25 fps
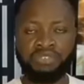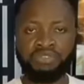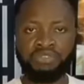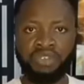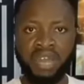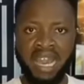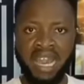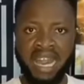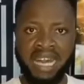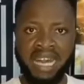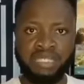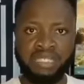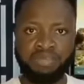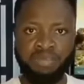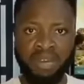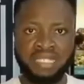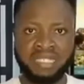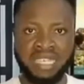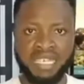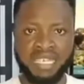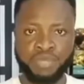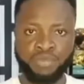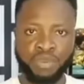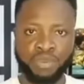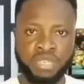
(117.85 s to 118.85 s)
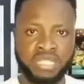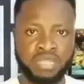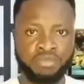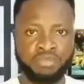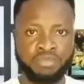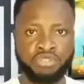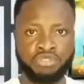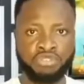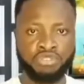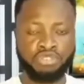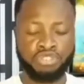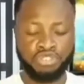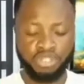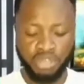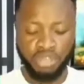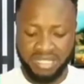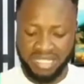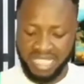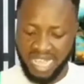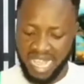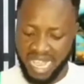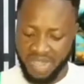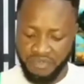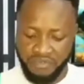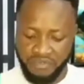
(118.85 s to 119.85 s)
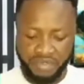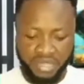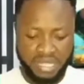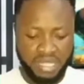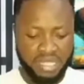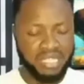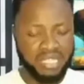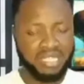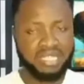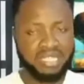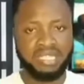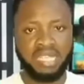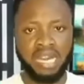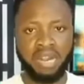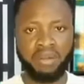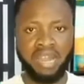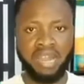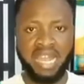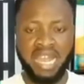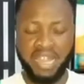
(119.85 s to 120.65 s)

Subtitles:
try as much as possible to jot everything down,